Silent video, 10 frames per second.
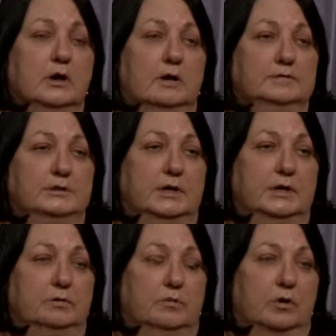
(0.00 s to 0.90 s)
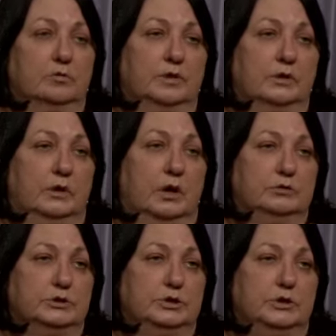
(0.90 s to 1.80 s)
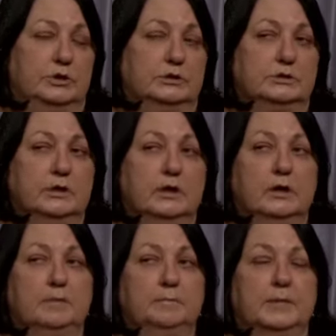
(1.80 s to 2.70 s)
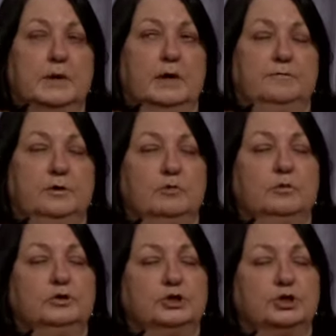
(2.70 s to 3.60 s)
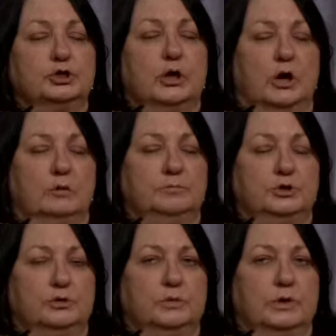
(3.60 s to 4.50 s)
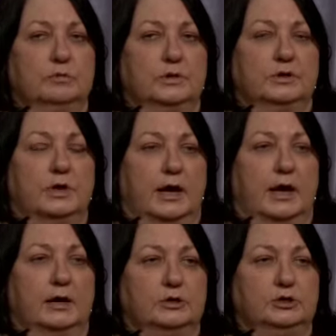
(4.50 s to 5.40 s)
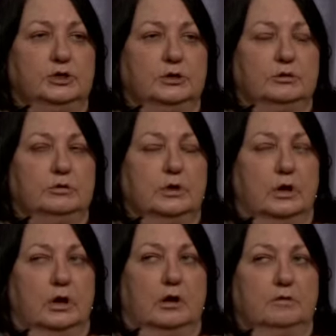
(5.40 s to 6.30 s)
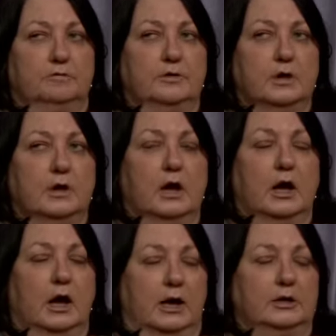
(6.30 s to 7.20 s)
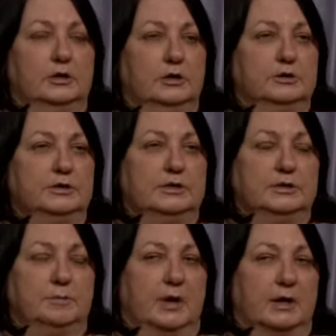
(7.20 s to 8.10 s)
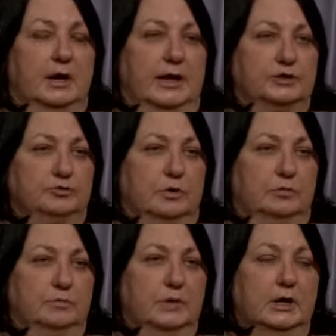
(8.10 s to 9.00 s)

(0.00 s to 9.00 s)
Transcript: I've seen it work with low students if you will just come to it with the attitude of, I can use this in my classroom.